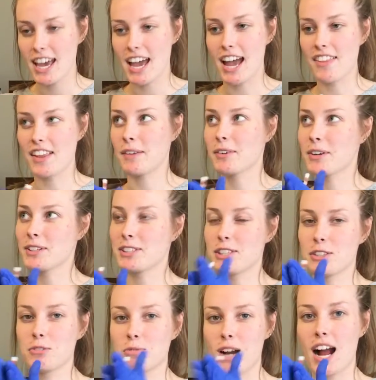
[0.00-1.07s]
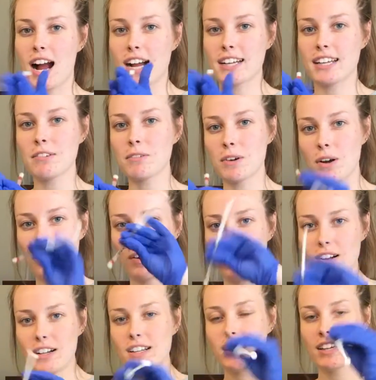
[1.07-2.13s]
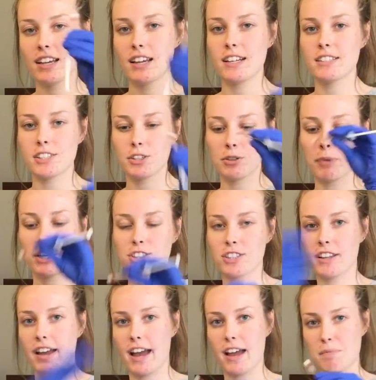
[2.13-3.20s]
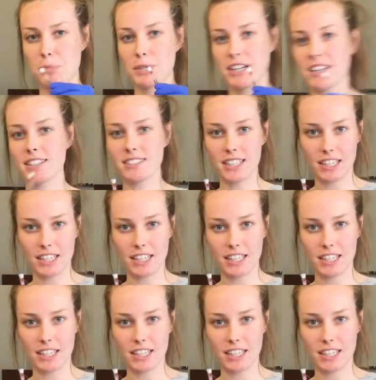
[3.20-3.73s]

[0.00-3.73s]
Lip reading: And then I'm going to rock and roll to make sure the heparin is